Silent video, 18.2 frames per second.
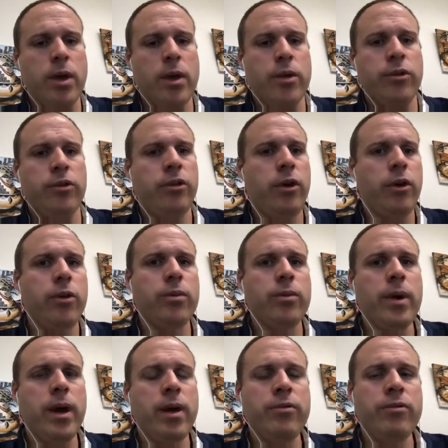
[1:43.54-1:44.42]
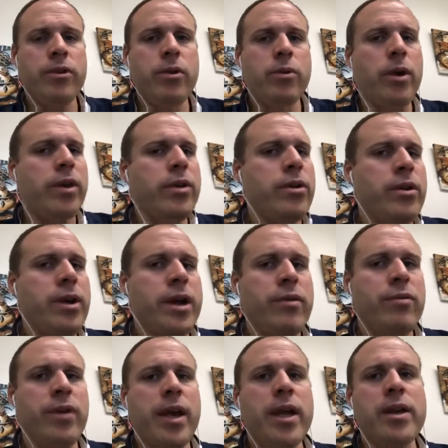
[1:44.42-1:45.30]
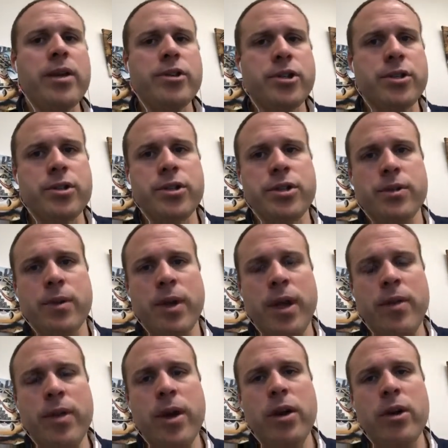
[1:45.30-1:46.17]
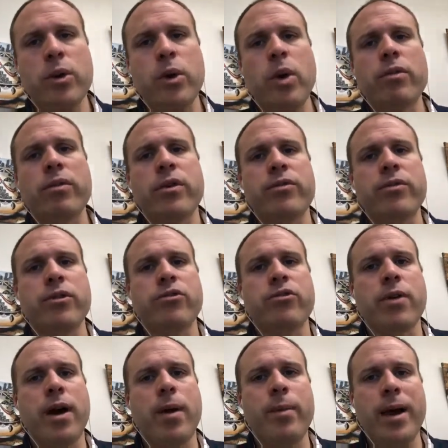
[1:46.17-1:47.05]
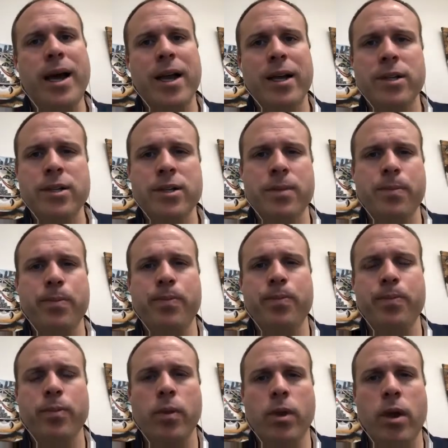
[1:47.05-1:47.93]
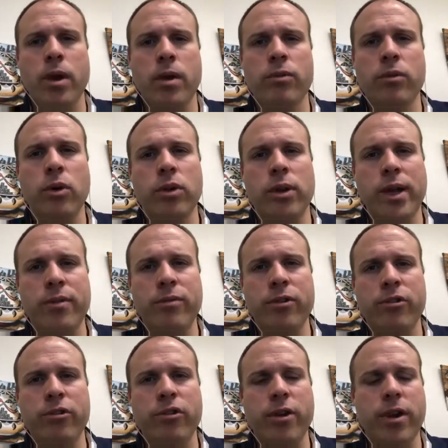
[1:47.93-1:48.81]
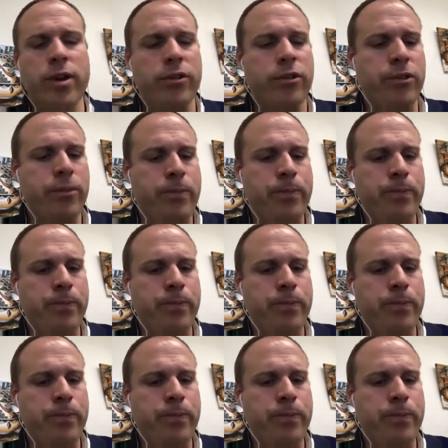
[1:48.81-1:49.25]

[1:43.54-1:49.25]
So a few other advantages, and then I'll go over a few drawbacks of whole life insurance.